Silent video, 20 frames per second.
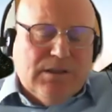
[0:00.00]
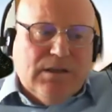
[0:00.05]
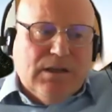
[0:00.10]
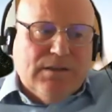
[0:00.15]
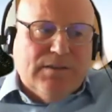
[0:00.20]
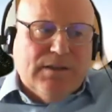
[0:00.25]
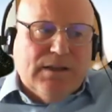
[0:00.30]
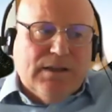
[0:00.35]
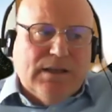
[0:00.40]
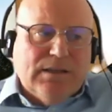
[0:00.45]
And
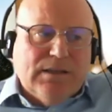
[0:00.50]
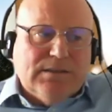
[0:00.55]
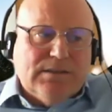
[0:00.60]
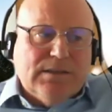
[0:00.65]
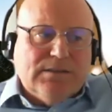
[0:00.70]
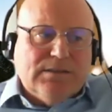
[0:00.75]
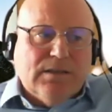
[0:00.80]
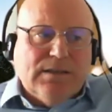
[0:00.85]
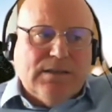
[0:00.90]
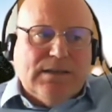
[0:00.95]
I think it's
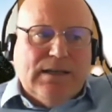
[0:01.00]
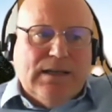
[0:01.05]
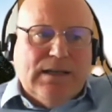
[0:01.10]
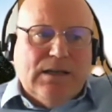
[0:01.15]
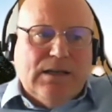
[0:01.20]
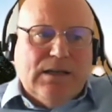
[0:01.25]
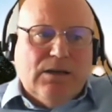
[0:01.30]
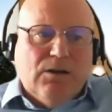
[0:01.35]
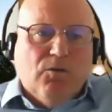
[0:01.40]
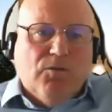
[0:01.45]
this
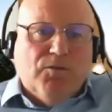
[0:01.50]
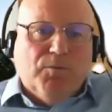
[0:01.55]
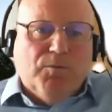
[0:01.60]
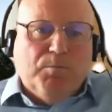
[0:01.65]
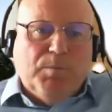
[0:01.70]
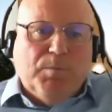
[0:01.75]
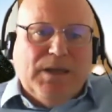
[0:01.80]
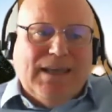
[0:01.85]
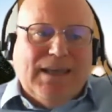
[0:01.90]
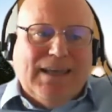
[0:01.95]
idea of
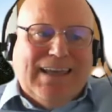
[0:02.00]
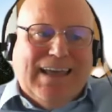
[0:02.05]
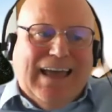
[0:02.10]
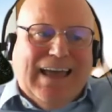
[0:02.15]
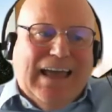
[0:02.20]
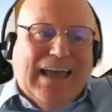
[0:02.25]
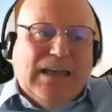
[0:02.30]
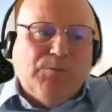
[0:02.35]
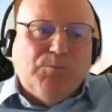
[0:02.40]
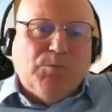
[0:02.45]
being
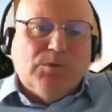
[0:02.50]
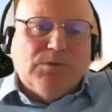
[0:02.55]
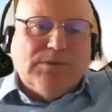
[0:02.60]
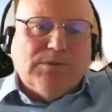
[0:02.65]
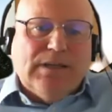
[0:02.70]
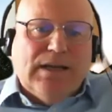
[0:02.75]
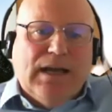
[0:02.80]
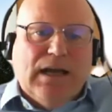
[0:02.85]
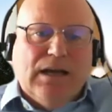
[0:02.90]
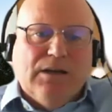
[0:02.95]
able
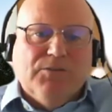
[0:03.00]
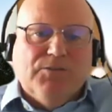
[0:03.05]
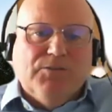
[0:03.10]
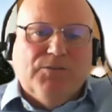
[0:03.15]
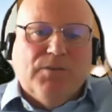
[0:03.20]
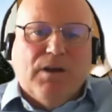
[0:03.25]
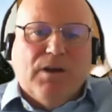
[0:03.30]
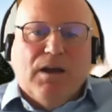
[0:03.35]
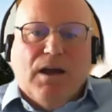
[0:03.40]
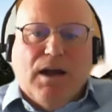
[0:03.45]
to have
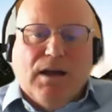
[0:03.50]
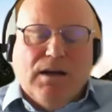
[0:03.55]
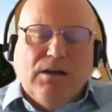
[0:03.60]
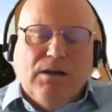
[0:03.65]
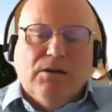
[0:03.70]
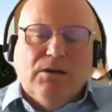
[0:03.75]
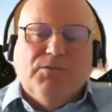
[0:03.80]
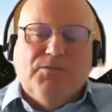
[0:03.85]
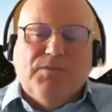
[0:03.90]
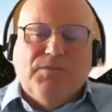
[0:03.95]

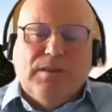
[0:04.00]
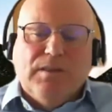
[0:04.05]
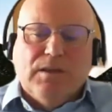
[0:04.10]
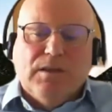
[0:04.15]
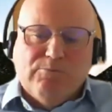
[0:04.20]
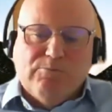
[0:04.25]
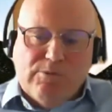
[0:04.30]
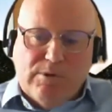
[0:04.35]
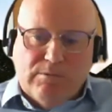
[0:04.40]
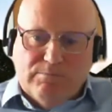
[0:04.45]
enough in
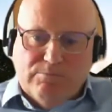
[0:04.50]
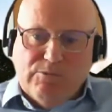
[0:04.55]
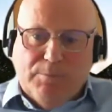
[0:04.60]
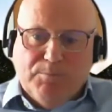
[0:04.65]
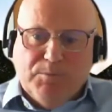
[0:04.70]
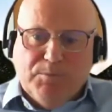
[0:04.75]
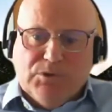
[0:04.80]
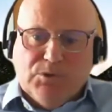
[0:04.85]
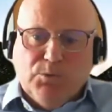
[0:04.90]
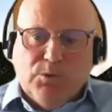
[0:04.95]
the re-
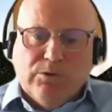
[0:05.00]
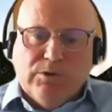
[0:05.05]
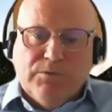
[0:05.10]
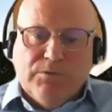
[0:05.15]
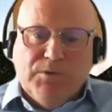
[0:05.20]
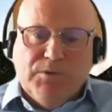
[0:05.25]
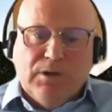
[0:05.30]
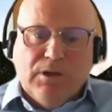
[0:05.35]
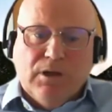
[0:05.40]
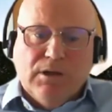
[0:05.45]
repertoire, if
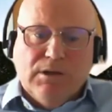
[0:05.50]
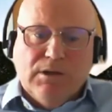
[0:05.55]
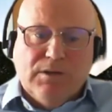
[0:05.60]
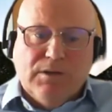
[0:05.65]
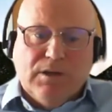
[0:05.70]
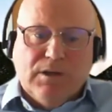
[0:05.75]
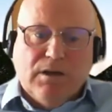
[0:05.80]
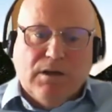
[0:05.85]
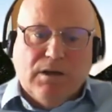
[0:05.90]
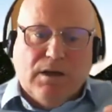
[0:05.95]
you like,
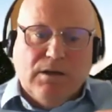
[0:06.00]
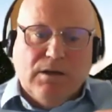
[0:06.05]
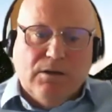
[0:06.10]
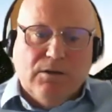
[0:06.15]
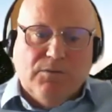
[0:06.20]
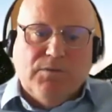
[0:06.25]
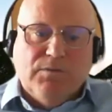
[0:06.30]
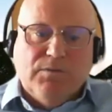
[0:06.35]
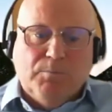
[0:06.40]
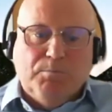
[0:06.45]

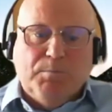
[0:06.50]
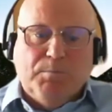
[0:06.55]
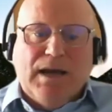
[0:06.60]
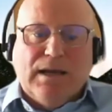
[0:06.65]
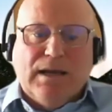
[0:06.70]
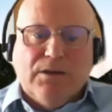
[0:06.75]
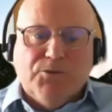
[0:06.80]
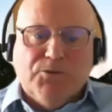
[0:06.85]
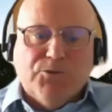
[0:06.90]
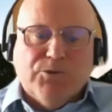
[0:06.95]
enough of a
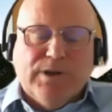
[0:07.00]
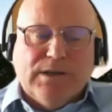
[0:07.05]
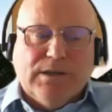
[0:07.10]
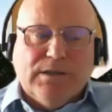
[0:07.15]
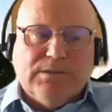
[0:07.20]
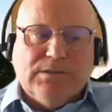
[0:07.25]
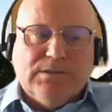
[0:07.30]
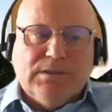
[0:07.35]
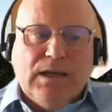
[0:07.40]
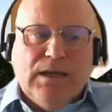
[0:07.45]
bag of
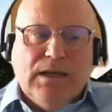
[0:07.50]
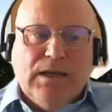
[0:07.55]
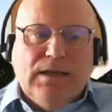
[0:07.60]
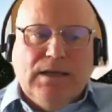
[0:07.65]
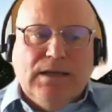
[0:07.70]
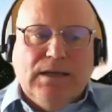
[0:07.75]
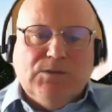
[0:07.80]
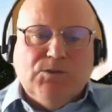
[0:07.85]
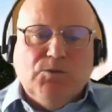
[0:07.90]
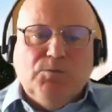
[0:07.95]
tricks
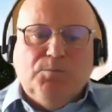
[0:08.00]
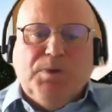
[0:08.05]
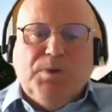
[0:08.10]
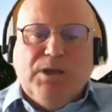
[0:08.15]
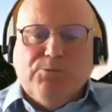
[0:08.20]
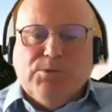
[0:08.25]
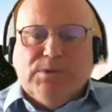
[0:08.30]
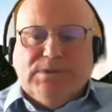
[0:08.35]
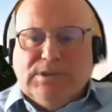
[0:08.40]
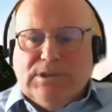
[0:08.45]
to
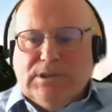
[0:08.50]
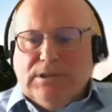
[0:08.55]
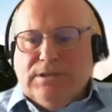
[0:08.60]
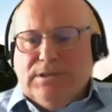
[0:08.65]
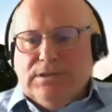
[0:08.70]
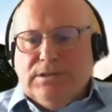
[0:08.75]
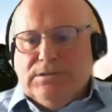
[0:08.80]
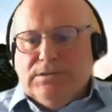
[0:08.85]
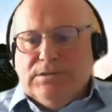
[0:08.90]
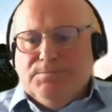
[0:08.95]
be
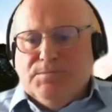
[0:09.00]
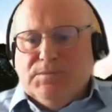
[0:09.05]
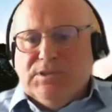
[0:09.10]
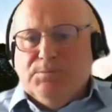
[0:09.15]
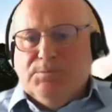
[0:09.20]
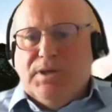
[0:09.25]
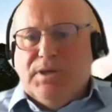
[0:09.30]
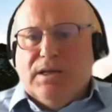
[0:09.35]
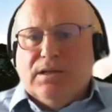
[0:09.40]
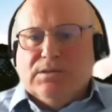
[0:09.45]
resilient, to
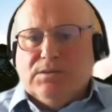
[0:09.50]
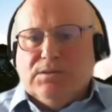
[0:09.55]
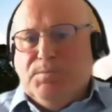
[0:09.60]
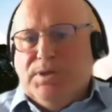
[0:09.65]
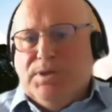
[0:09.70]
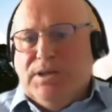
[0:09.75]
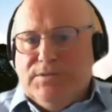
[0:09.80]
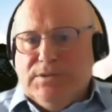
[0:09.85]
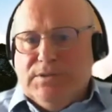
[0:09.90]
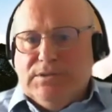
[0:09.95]
be able to
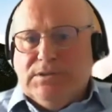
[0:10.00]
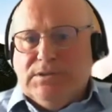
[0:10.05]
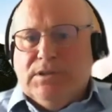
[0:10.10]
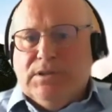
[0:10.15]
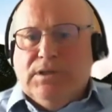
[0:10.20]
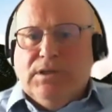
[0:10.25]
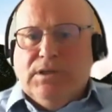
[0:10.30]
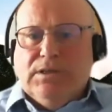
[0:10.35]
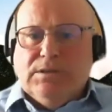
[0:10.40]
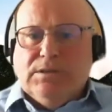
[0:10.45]
pivot,
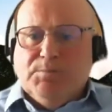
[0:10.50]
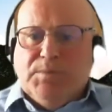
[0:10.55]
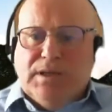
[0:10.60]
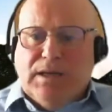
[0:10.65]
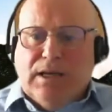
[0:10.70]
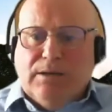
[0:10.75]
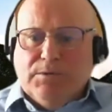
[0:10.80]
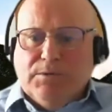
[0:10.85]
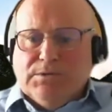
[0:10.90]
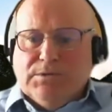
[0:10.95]
to be
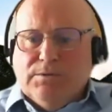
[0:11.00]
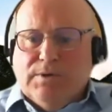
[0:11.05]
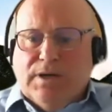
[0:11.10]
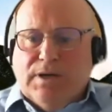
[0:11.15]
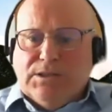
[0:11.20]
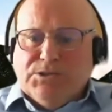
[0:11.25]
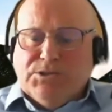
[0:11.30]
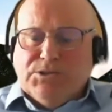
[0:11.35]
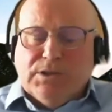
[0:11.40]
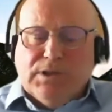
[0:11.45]
able to
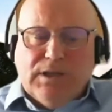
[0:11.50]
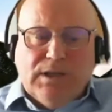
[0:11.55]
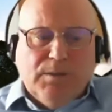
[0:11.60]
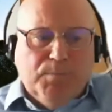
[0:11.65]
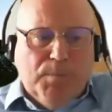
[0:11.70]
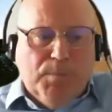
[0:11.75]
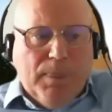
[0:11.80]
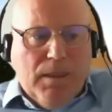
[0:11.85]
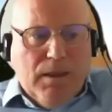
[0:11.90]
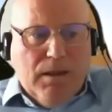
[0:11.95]
actually
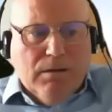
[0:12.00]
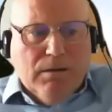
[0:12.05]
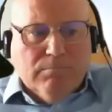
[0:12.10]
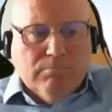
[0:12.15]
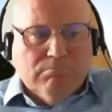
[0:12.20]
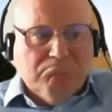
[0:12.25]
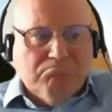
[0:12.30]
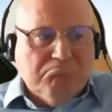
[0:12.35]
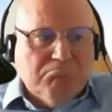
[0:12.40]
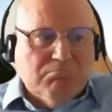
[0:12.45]

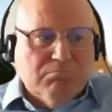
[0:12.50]
um,